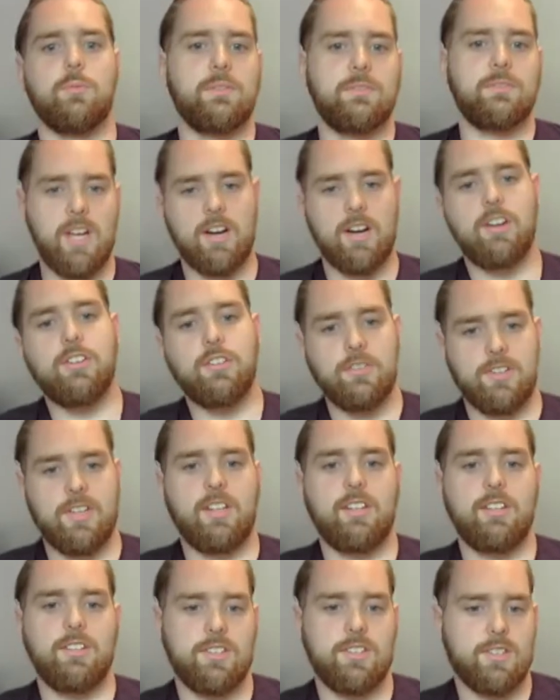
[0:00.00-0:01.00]
We've done our due
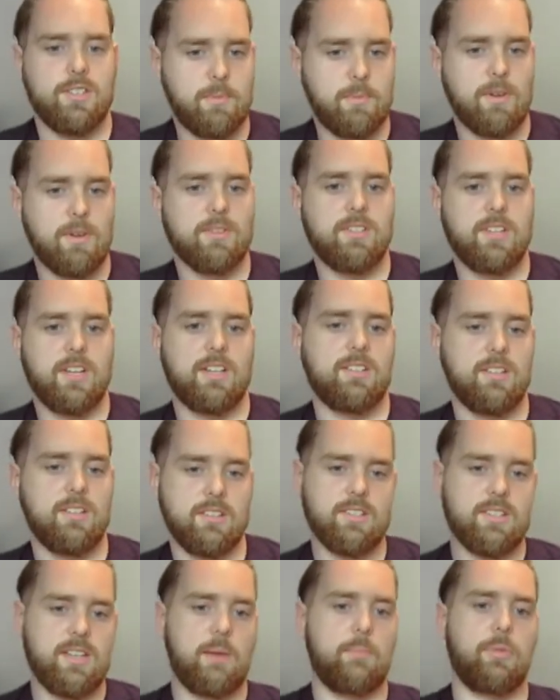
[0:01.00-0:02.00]
diligence process on
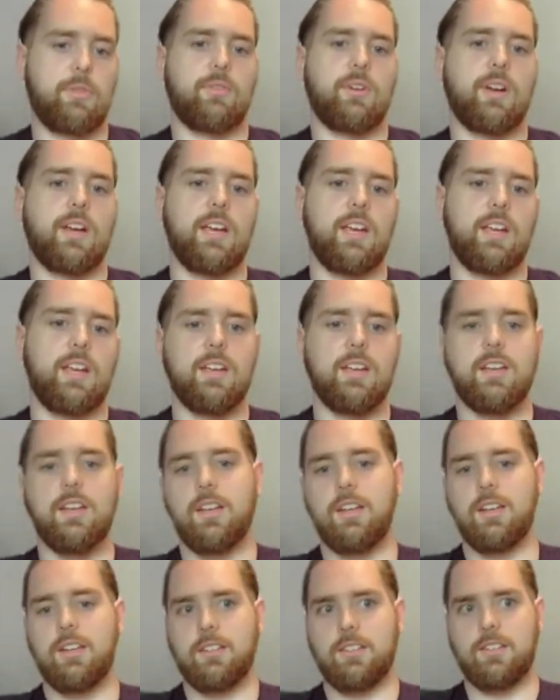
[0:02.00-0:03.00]
step 3.
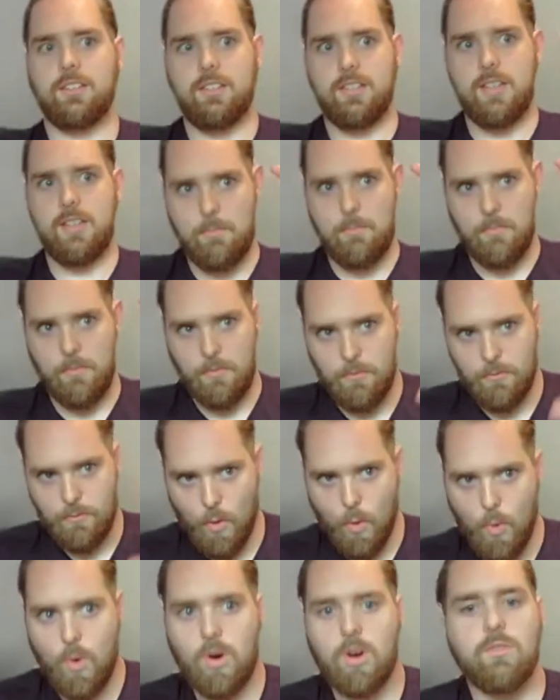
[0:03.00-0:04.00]
Step
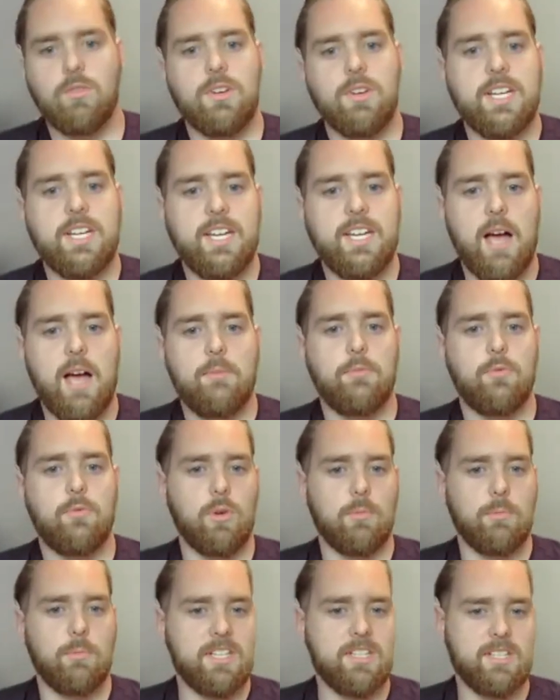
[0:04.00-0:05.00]
4, recap
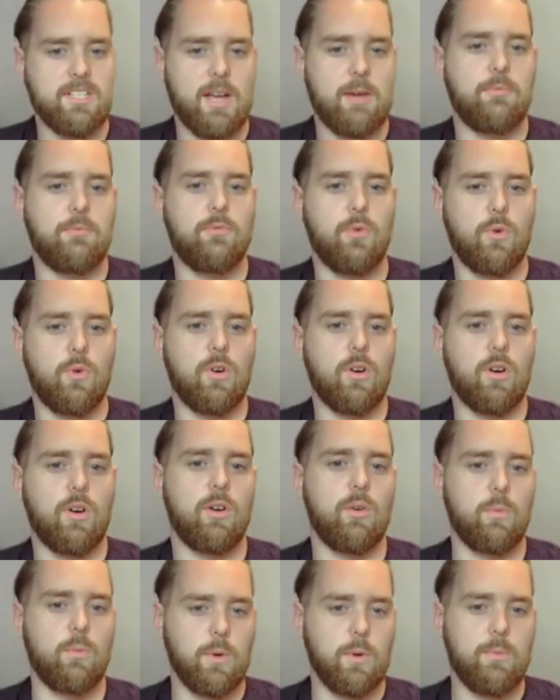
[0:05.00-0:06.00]
for me. Step
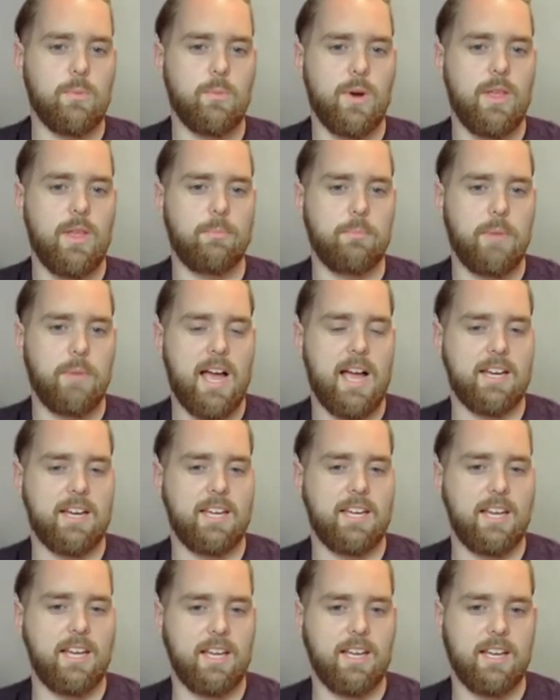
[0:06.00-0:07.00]
4, we went back
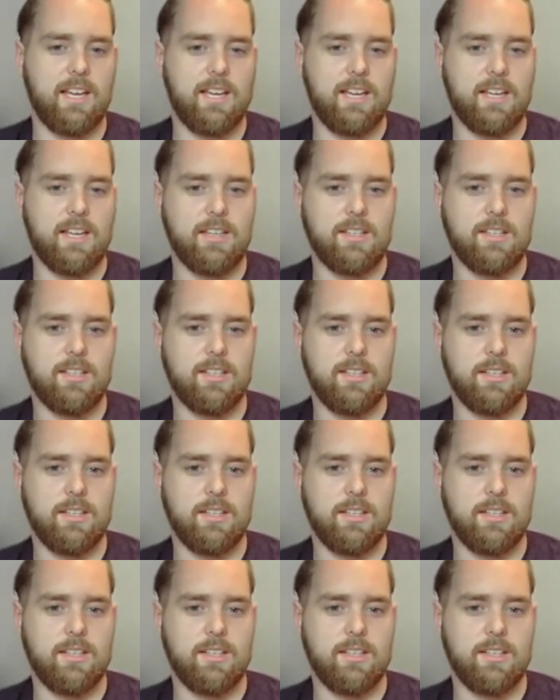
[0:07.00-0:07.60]
and